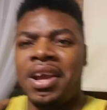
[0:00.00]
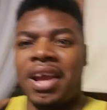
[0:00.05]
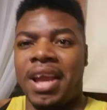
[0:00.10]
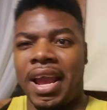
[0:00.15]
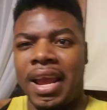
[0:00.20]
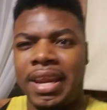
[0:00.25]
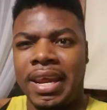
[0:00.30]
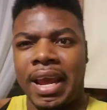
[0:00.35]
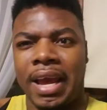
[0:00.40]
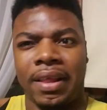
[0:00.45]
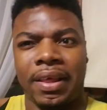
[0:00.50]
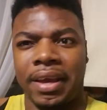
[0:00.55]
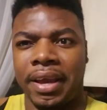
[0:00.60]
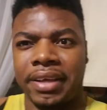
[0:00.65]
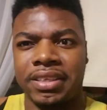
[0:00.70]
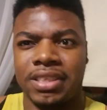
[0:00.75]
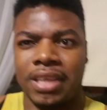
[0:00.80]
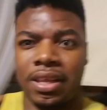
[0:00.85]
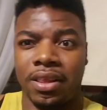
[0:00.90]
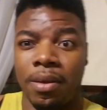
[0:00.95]
And yeah, like I
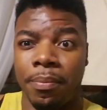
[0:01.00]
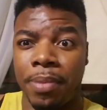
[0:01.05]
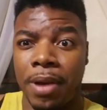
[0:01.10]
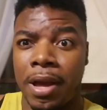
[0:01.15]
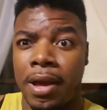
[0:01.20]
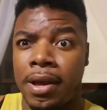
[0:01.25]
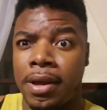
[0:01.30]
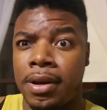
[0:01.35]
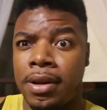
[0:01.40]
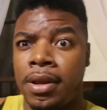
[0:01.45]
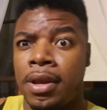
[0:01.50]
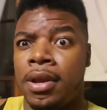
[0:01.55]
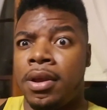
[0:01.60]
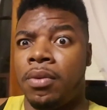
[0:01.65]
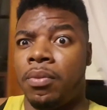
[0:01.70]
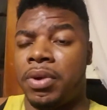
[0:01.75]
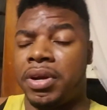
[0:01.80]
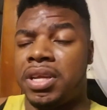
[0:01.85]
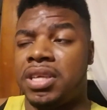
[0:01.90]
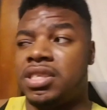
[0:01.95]
said, Laban,
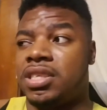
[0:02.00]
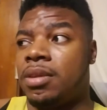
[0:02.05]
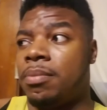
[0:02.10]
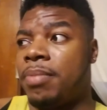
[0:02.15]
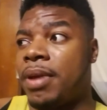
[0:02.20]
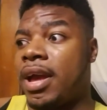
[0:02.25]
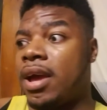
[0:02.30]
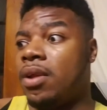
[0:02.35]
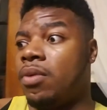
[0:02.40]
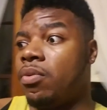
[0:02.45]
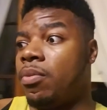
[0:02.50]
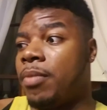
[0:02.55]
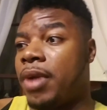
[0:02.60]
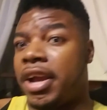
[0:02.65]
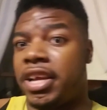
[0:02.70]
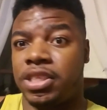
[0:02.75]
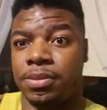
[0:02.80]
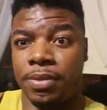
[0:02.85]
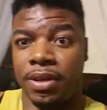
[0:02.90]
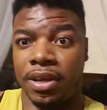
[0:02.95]
when he's in battle,
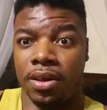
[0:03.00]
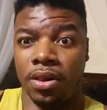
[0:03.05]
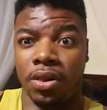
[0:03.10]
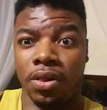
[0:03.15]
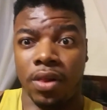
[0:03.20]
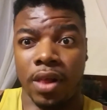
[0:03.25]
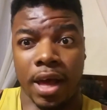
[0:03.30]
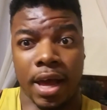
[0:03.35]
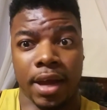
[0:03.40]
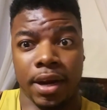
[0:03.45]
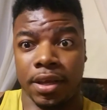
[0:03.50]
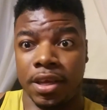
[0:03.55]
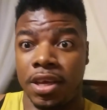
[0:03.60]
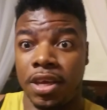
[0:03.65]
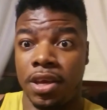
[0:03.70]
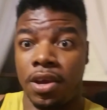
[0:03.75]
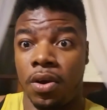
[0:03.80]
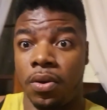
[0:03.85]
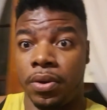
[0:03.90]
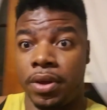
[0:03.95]
reminds me a lot of
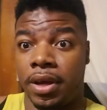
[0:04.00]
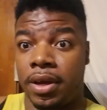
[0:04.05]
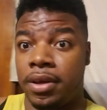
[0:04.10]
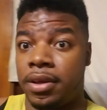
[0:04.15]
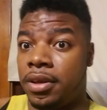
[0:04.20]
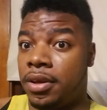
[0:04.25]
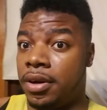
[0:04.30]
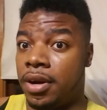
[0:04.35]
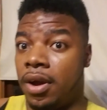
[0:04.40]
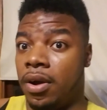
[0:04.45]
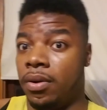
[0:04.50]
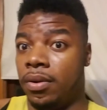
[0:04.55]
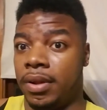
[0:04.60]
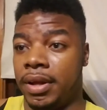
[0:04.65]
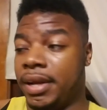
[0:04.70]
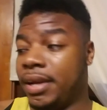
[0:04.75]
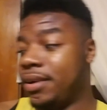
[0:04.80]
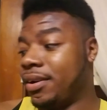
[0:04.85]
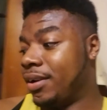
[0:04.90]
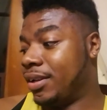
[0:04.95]
Kyoya, you know,
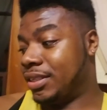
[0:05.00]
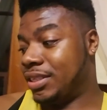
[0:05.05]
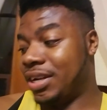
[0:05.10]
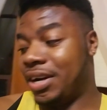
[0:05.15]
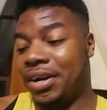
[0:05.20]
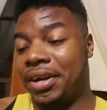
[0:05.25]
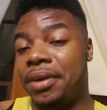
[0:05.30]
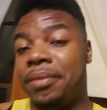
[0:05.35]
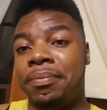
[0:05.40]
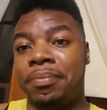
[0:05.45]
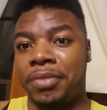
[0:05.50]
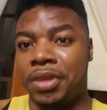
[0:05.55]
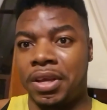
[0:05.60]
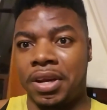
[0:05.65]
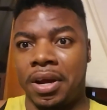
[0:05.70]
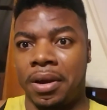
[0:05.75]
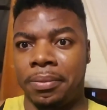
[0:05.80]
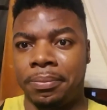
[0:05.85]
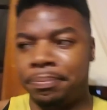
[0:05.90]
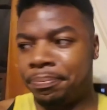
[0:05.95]
like, a ton, you
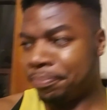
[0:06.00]
know.